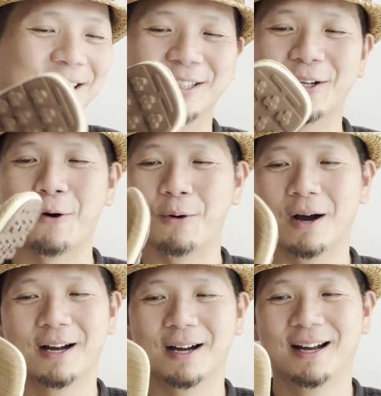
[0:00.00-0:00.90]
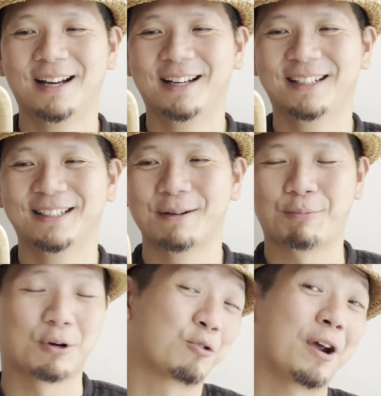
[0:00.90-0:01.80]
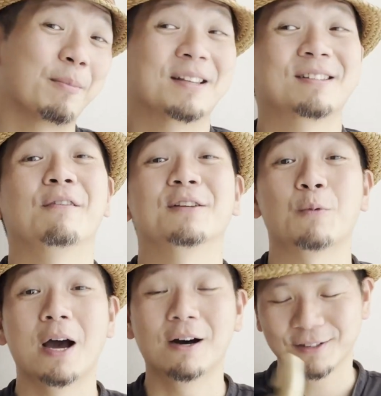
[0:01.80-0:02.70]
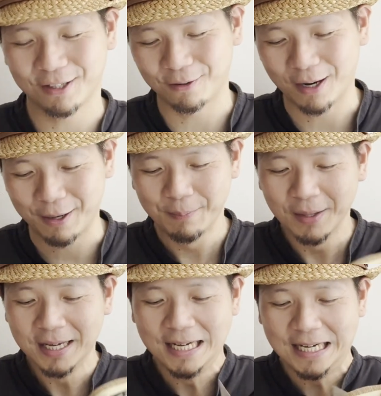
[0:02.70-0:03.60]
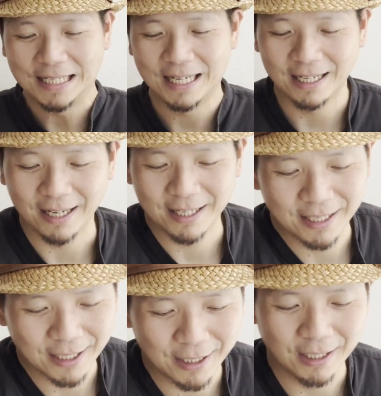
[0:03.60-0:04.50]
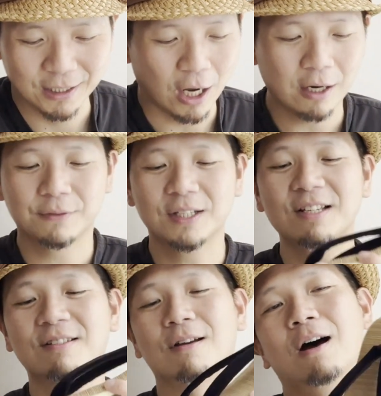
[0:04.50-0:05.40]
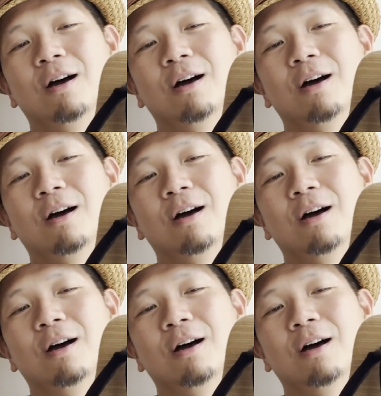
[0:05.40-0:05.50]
to portray myself as well. So yeah, and then a lot of these are